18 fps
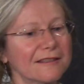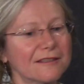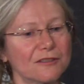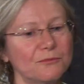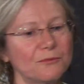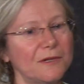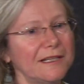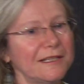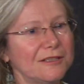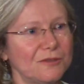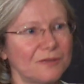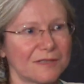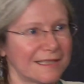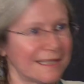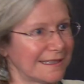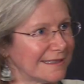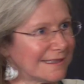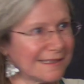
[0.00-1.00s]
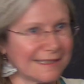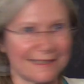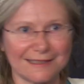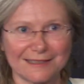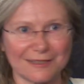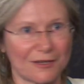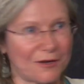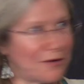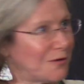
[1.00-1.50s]
not the one who sent the
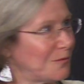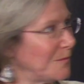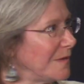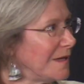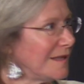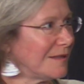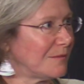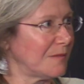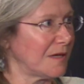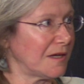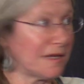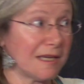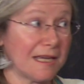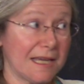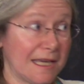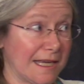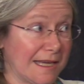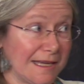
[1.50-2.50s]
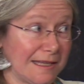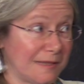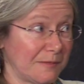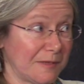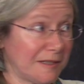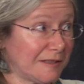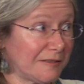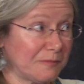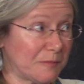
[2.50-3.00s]
kids home in the
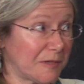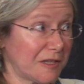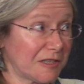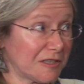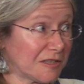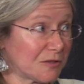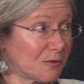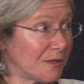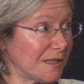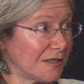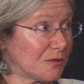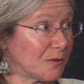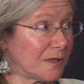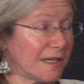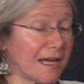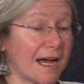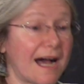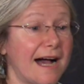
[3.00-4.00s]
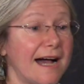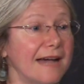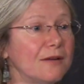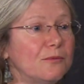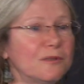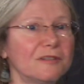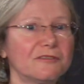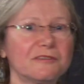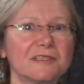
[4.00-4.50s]
middle of March 2020. I
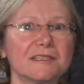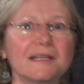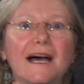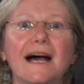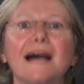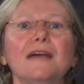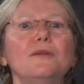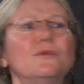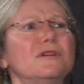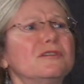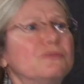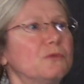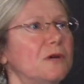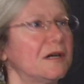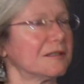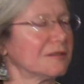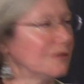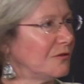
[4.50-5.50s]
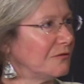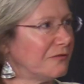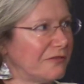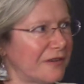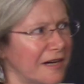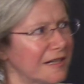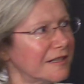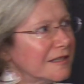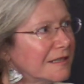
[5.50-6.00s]
would have walked through
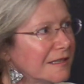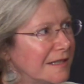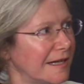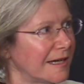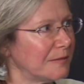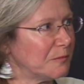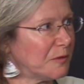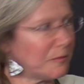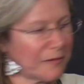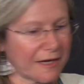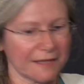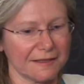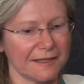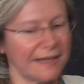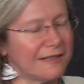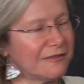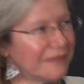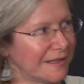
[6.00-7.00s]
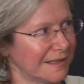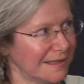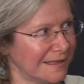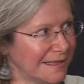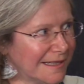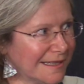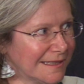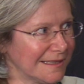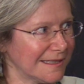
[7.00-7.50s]
fire and put my life on the
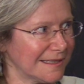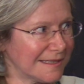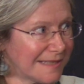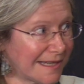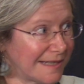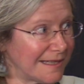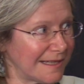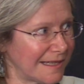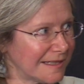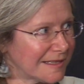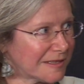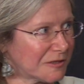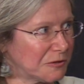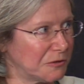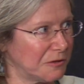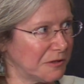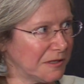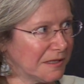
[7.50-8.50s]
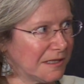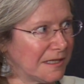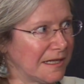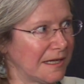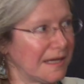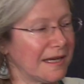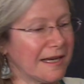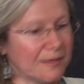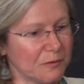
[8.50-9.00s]
line to stay in that school
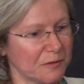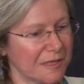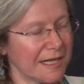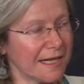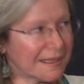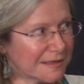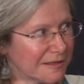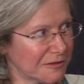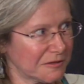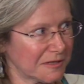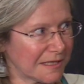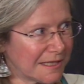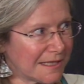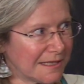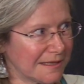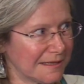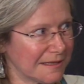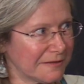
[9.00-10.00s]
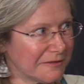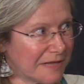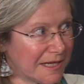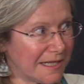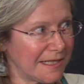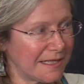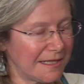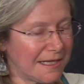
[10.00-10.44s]
and protect those kids, right?